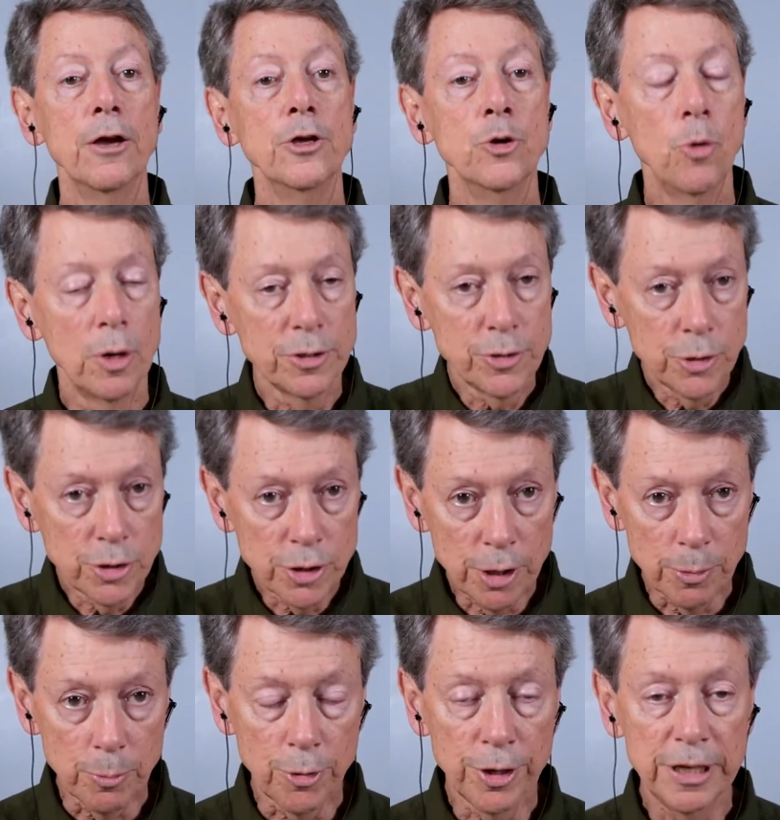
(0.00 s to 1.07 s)
You also
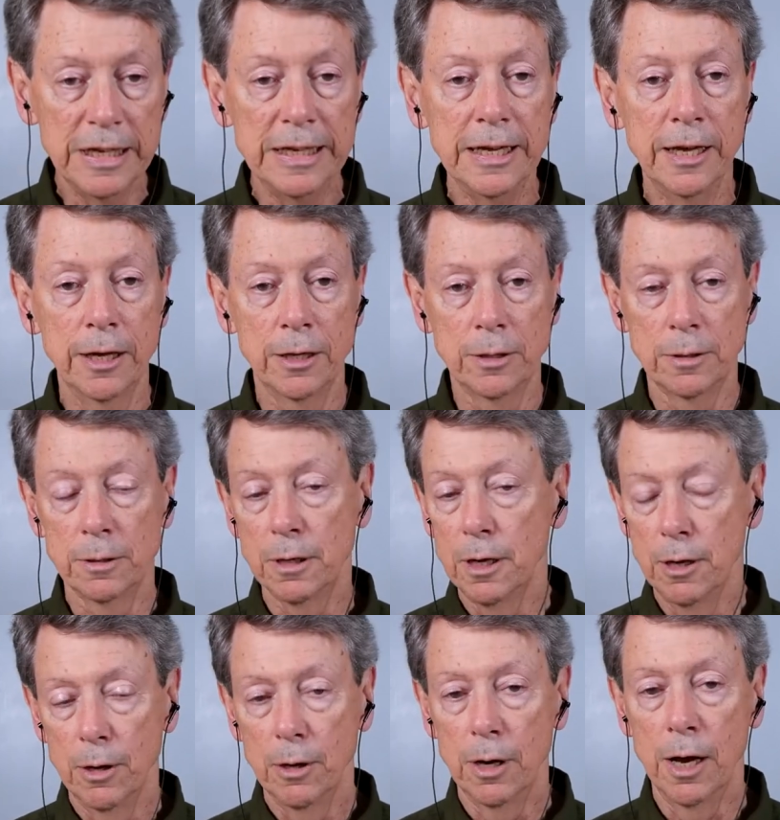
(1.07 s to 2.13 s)
start bringing in,
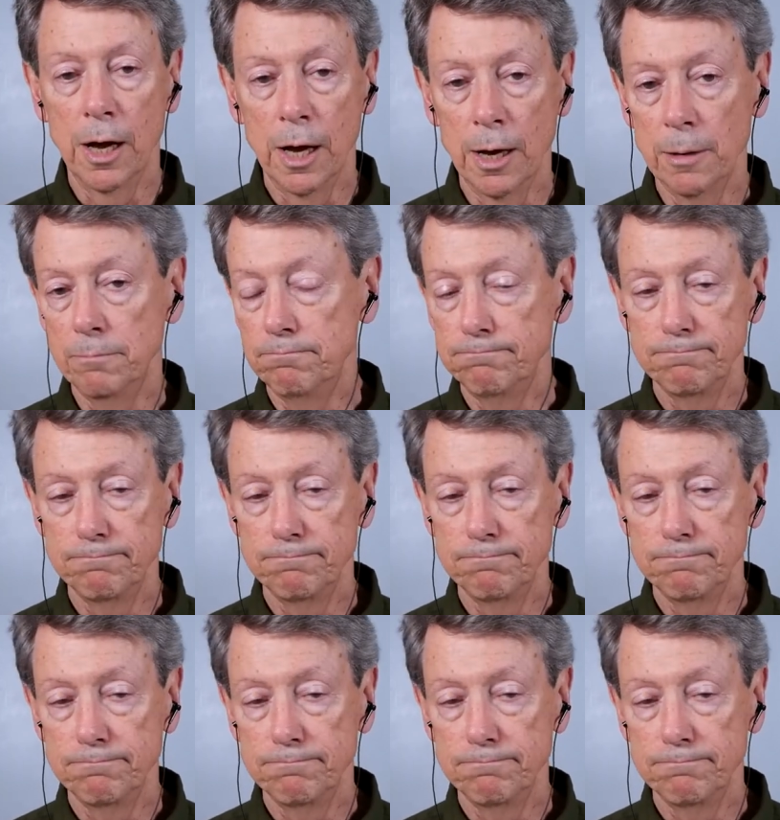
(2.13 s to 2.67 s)
uh,